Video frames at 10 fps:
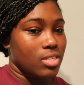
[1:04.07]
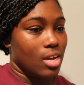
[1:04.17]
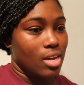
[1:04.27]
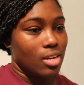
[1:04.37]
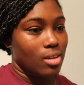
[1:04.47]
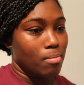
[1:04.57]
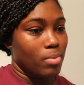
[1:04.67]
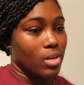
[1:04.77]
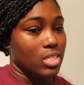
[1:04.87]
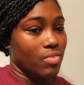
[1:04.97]
not,
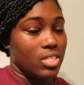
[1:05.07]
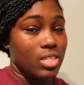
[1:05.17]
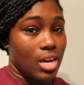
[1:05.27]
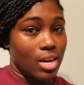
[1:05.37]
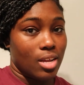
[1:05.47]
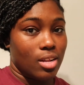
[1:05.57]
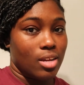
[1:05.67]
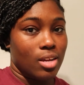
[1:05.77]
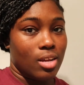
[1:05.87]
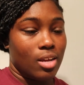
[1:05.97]
because if it's not,
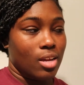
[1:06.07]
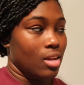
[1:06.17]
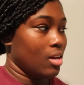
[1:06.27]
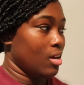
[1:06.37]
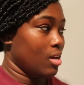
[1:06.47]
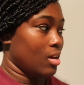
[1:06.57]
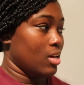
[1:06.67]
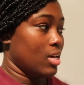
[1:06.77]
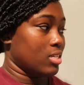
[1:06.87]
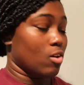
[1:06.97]

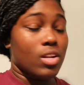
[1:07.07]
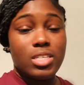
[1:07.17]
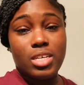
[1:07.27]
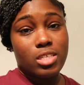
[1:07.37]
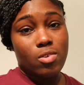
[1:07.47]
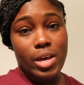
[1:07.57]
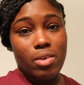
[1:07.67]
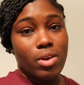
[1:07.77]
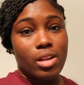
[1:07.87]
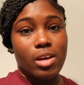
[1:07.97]
it's only
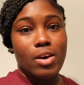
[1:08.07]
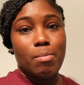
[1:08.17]
6:08 right now.